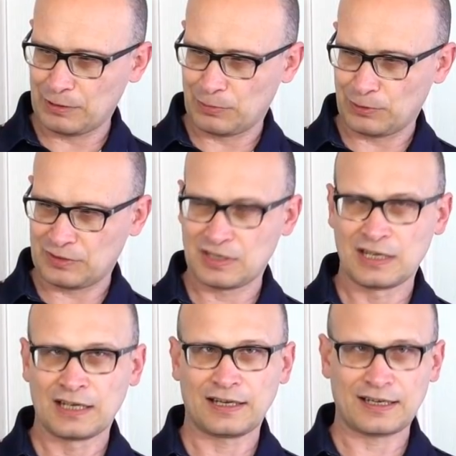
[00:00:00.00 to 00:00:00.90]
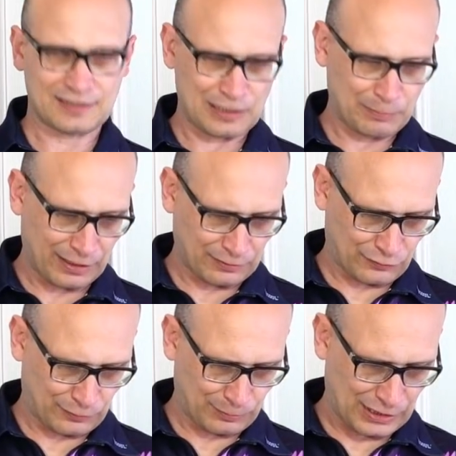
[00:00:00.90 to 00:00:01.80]
but nicely balanced
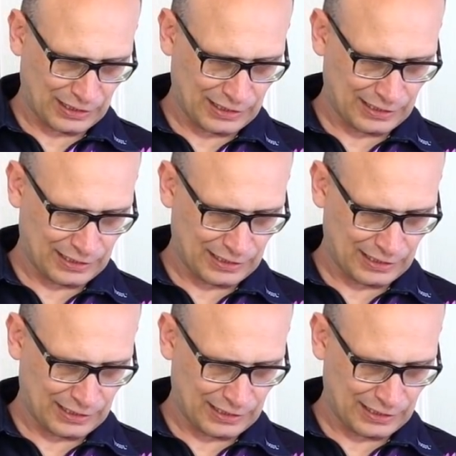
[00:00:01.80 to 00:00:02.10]
from there